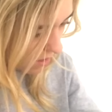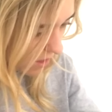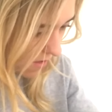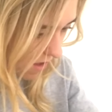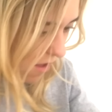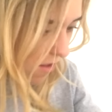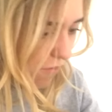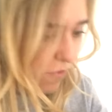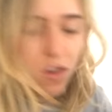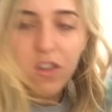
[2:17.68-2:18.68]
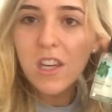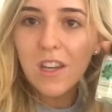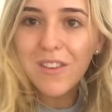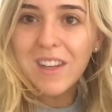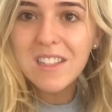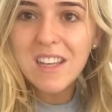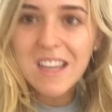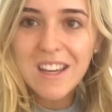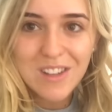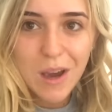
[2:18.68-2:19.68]
This is a Fuji green
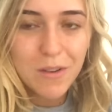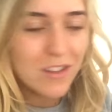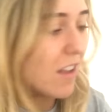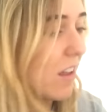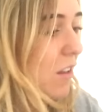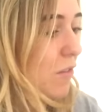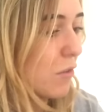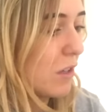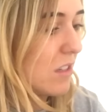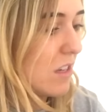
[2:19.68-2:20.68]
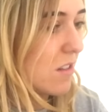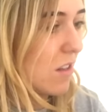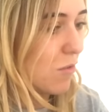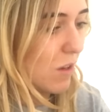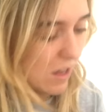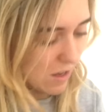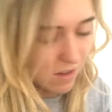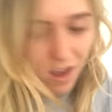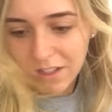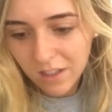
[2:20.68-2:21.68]
tea shower gel. I love green teas, that's really
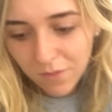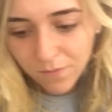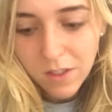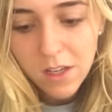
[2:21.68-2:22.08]
exciting.